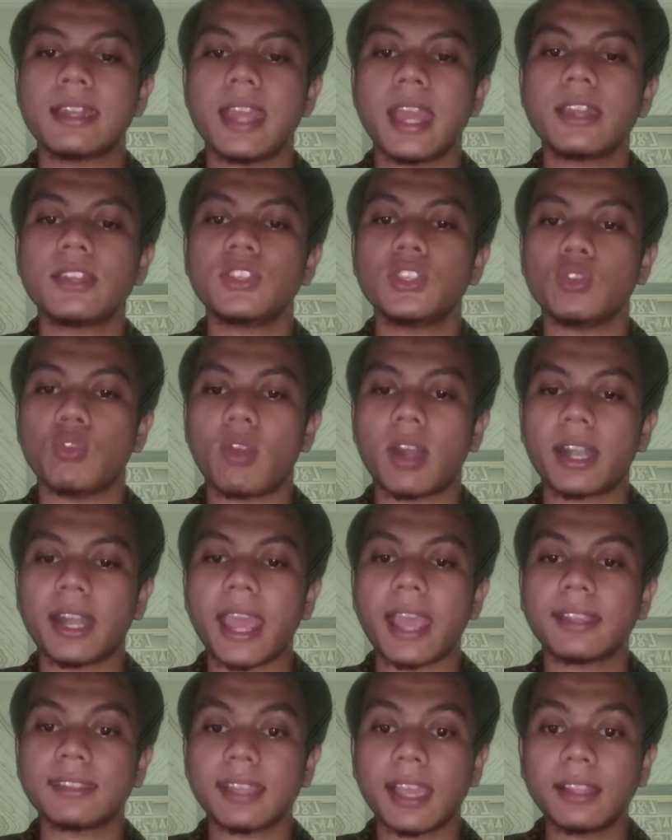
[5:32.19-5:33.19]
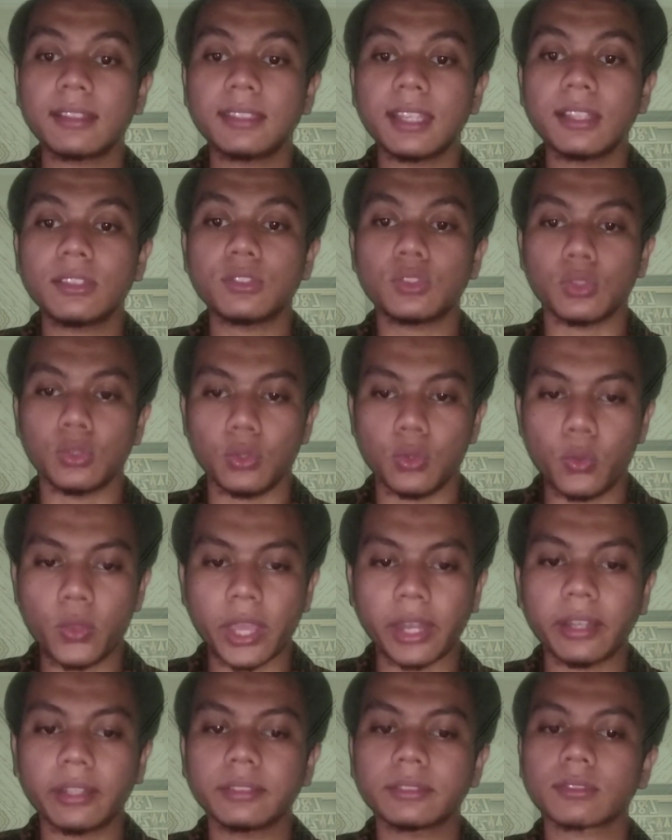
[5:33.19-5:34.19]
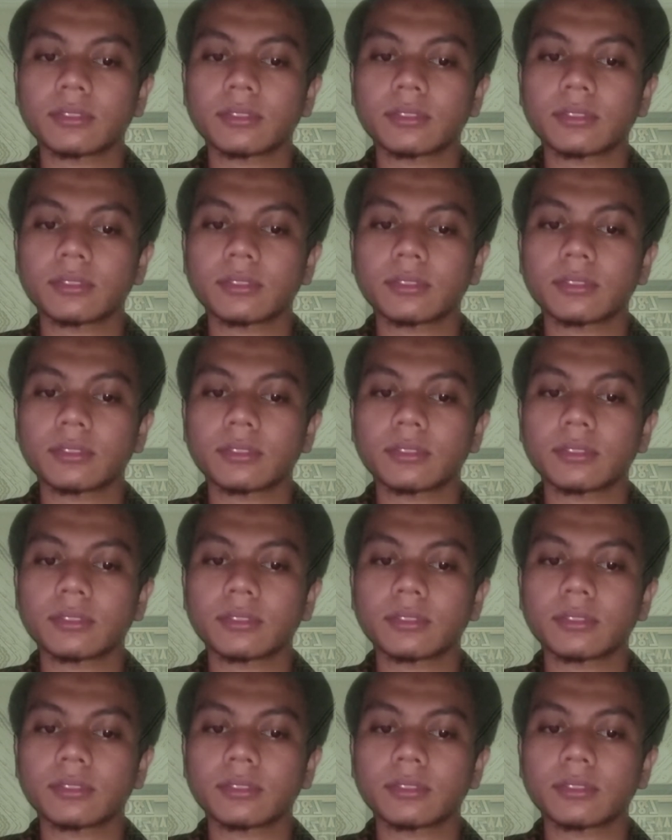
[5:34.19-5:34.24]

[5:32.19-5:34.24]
that you are excited to do it.